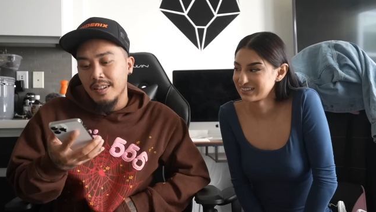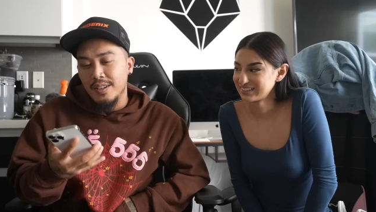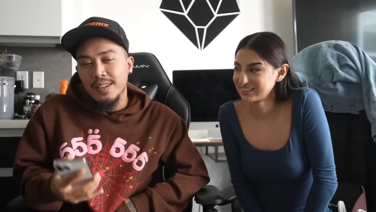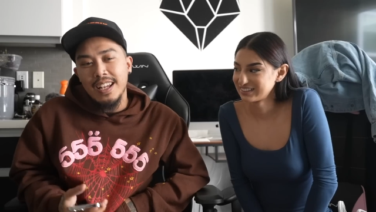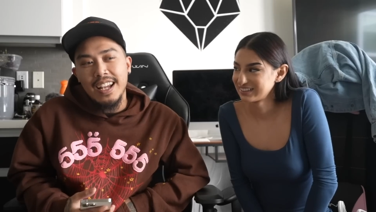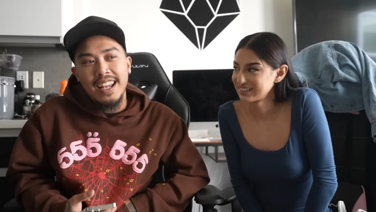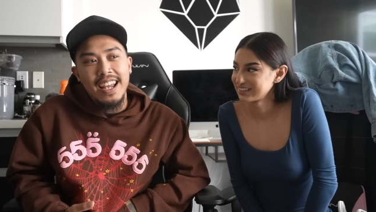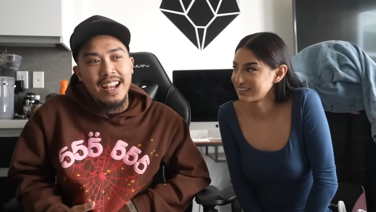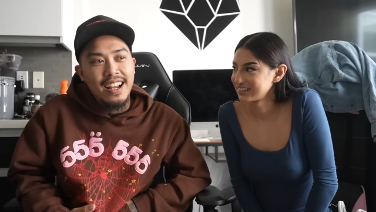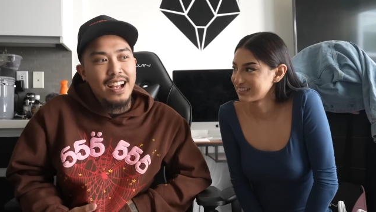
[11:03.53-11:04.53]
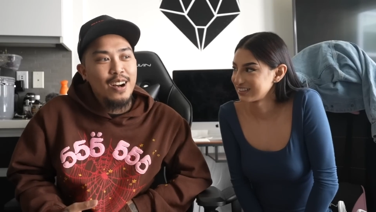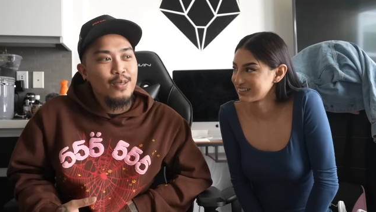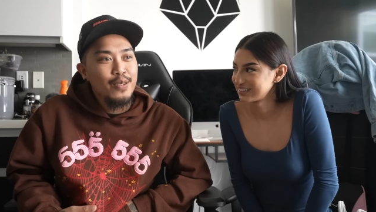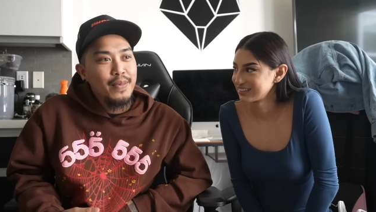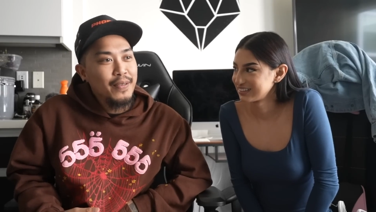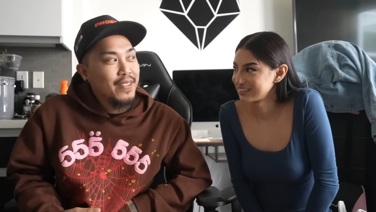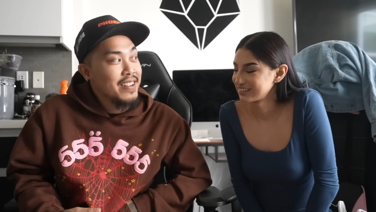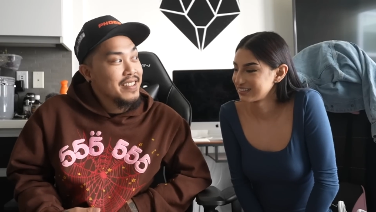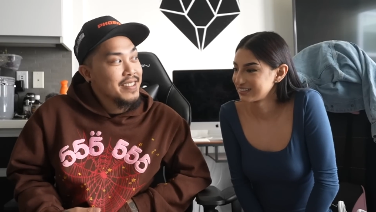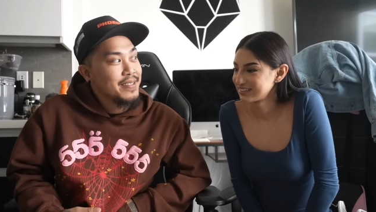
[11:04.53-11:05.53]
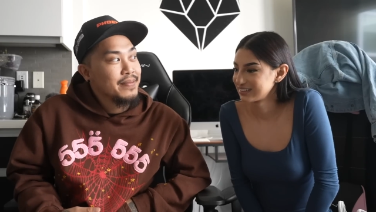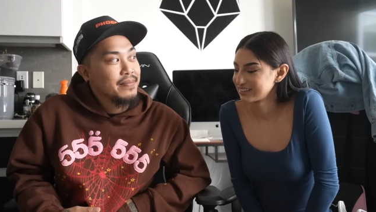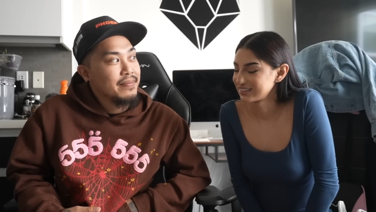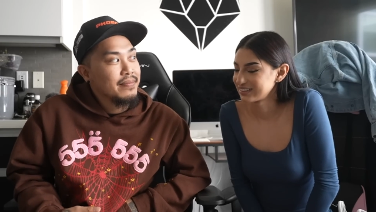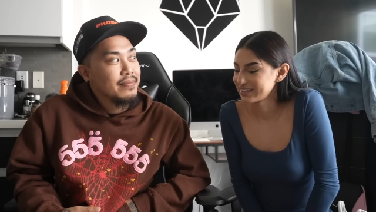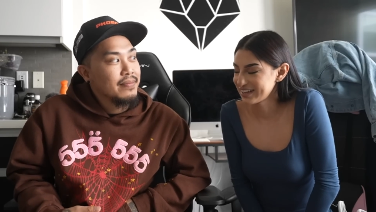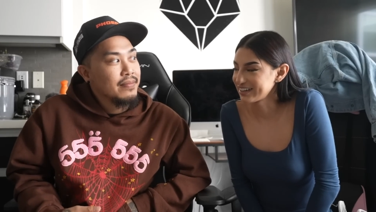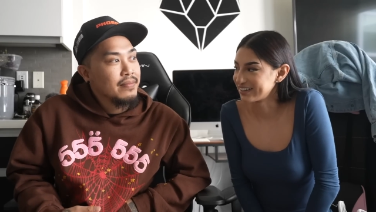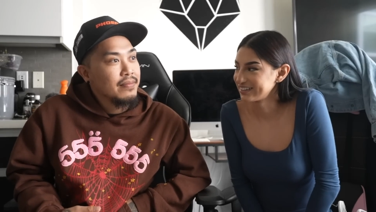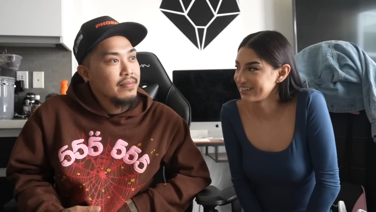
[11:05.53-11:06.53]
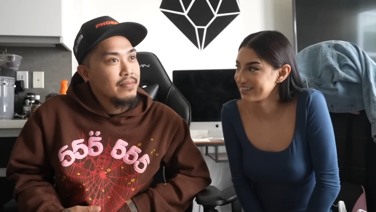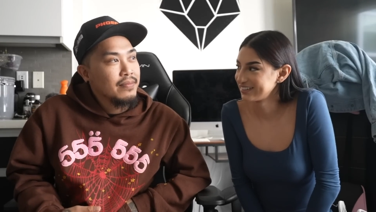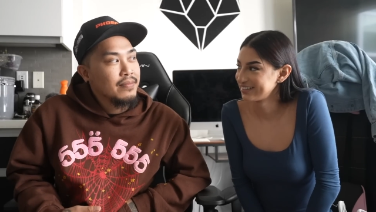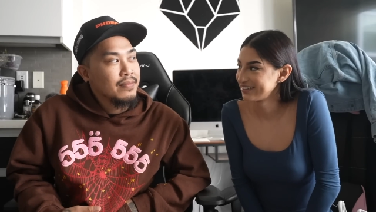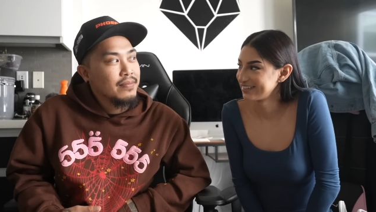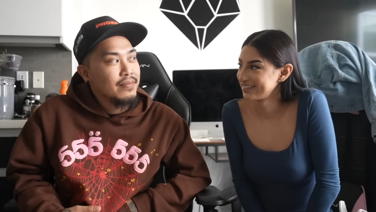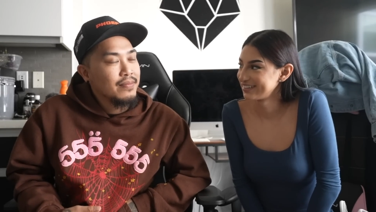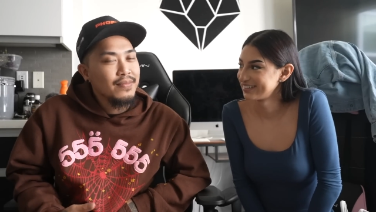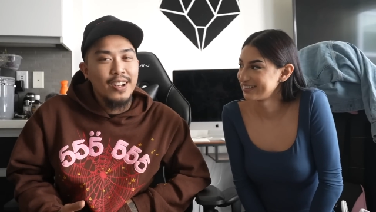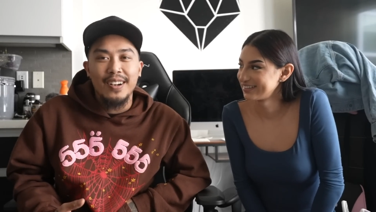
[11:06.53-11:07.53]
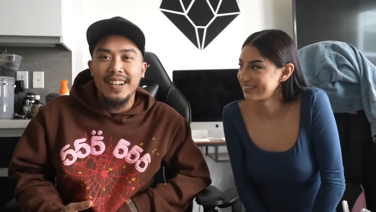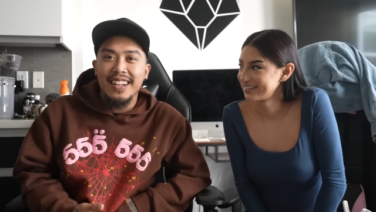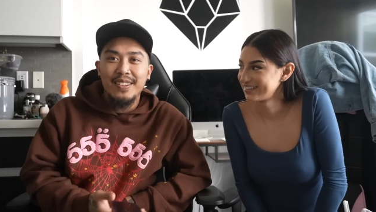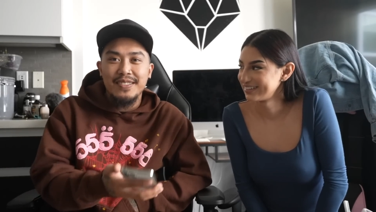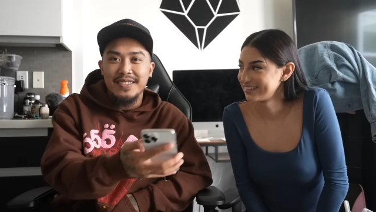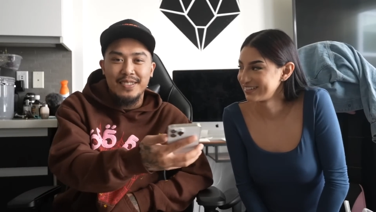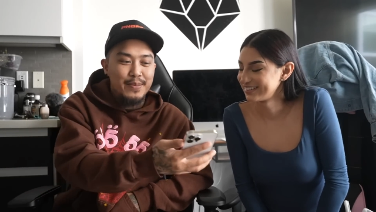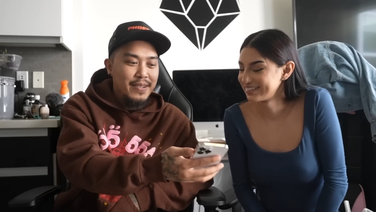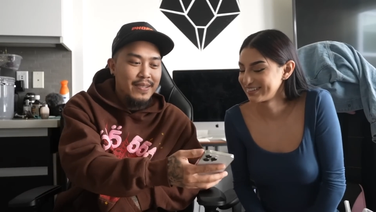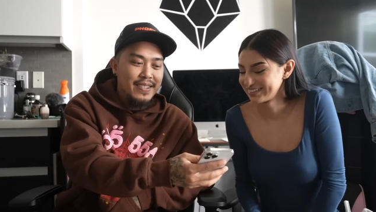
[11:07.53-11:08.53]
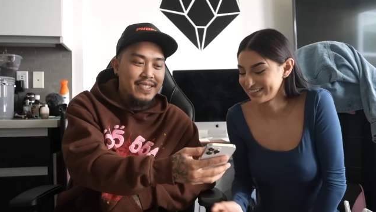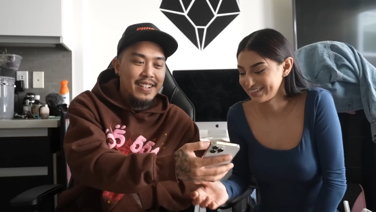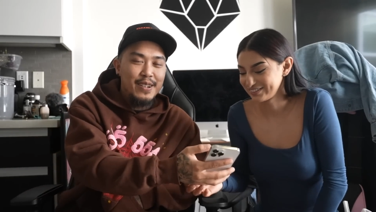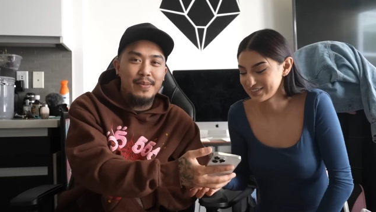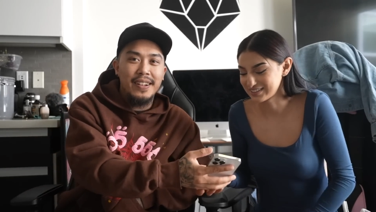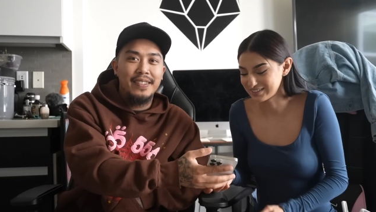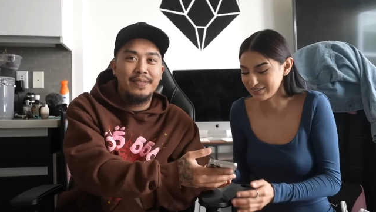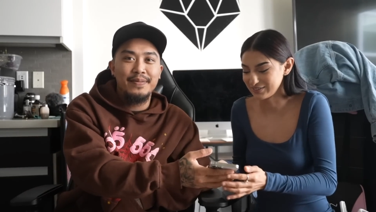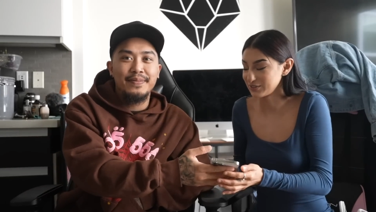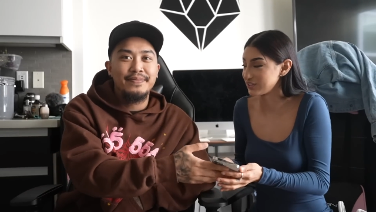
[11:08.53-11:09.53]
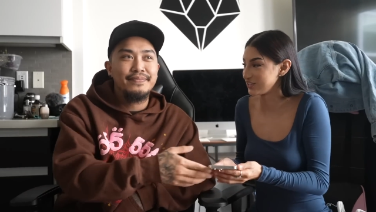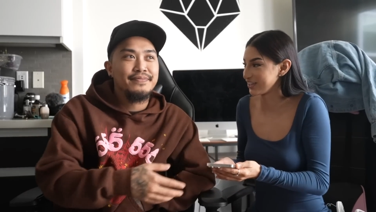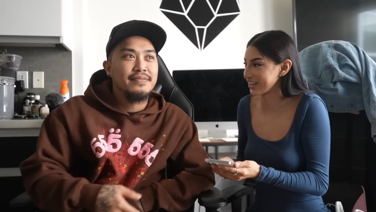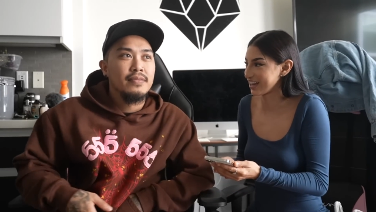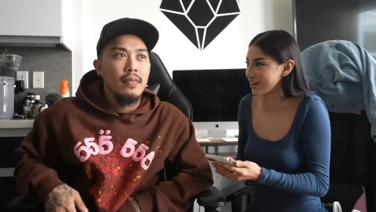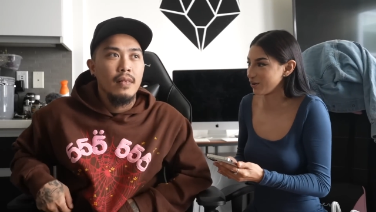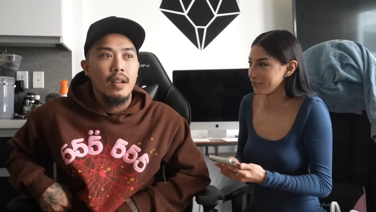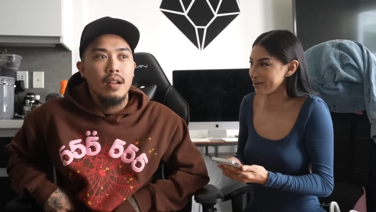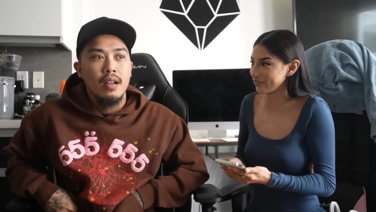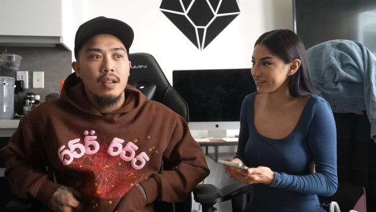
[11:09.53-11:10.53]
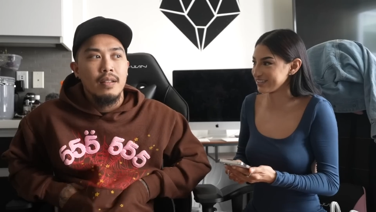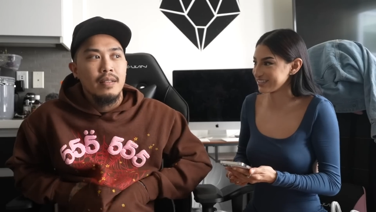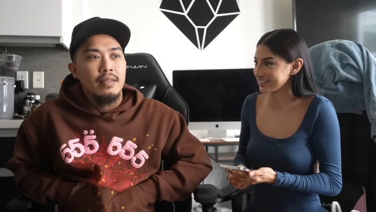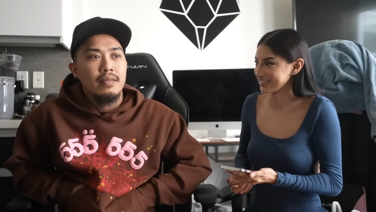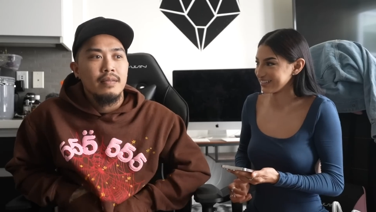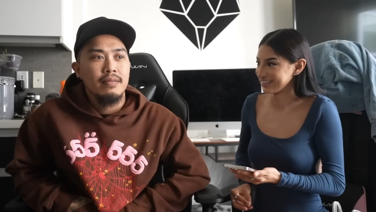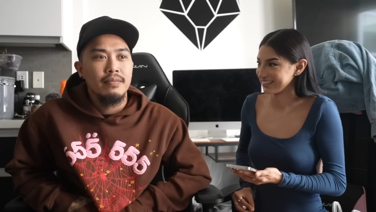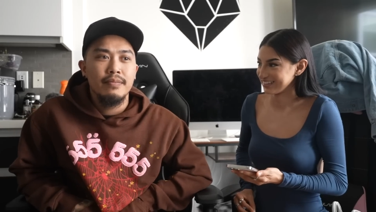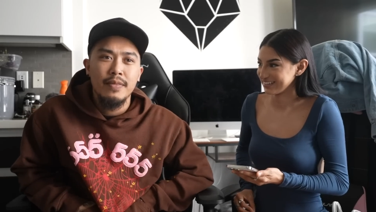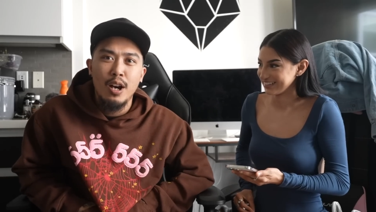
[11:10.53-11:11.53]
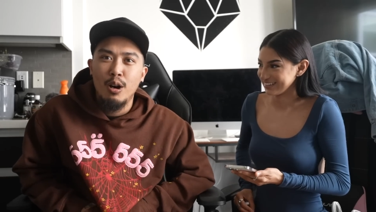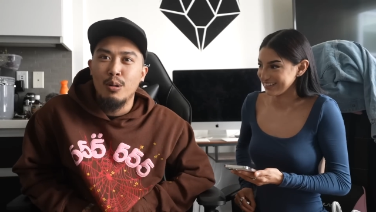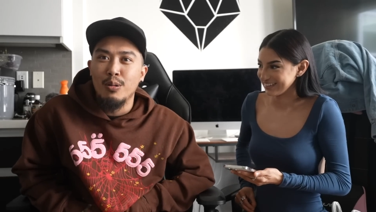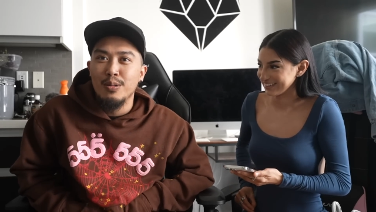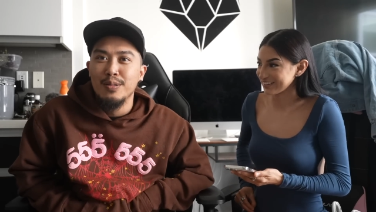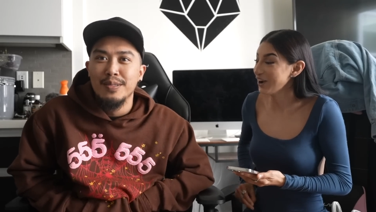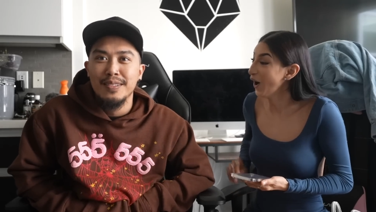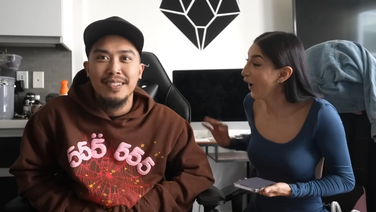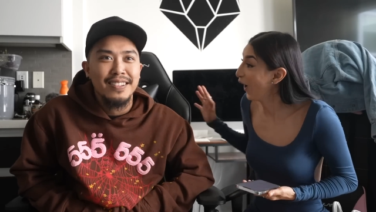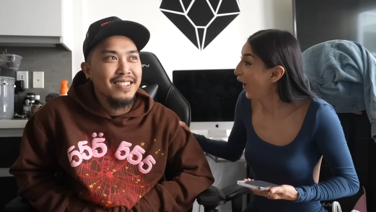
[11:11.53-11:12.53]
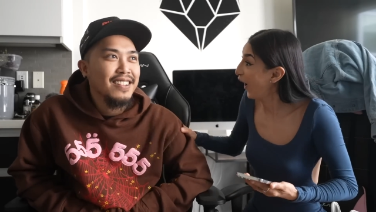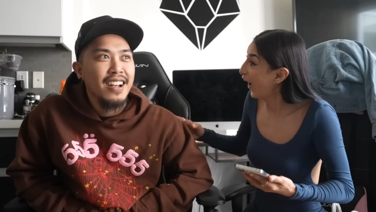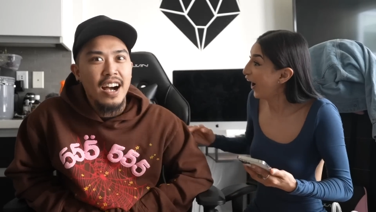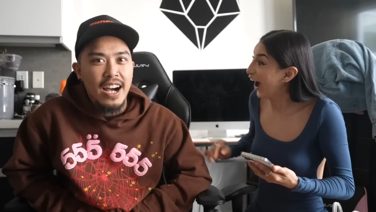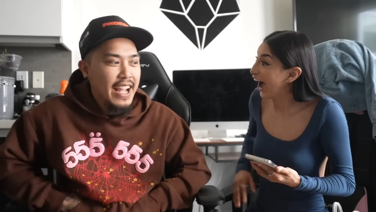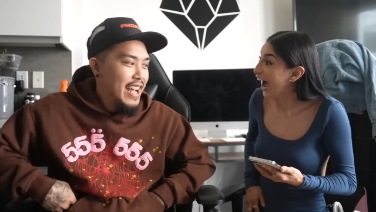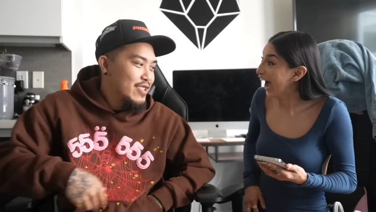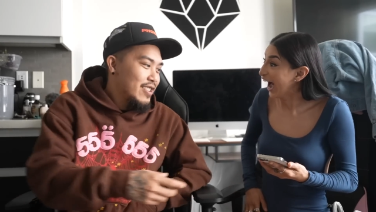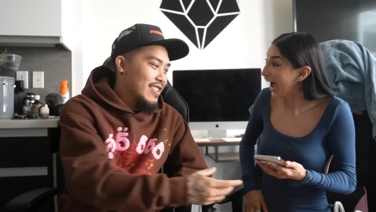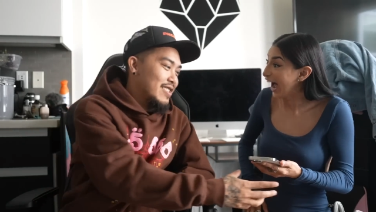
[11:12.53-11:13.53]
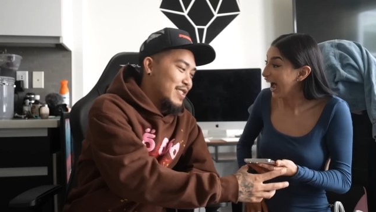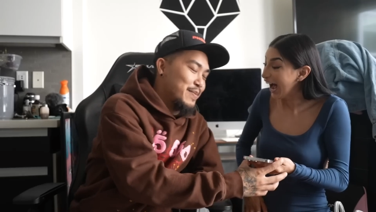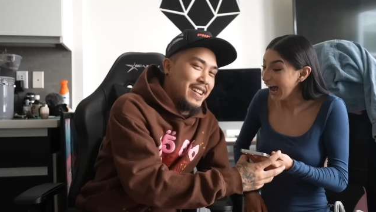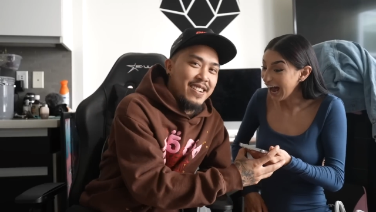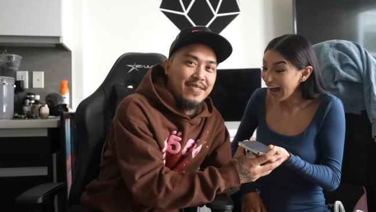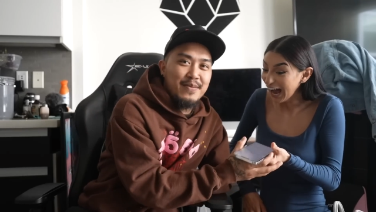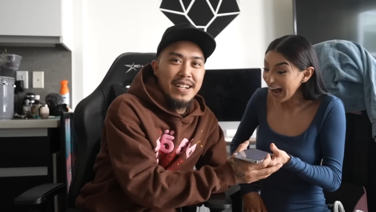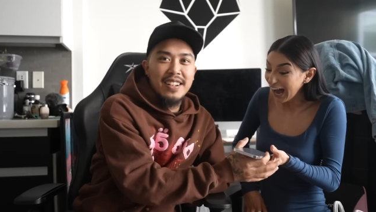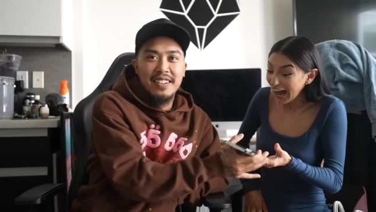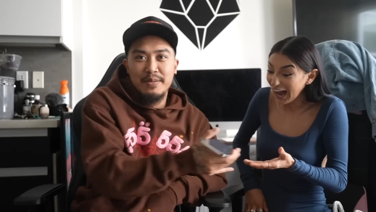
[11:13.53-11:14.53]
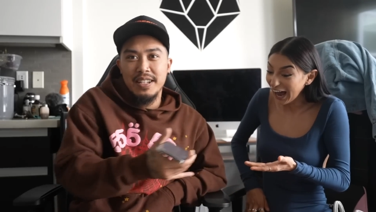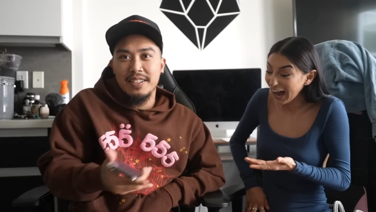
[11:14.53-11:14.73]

Speaker 1: Do you like hanging out with my friends? Yeah. Okay, that was a stupid question.
Speaker 2: That was a stupid. Do you like hanging out with my friends?
Speaker 1: No. I answered it, so it's my my my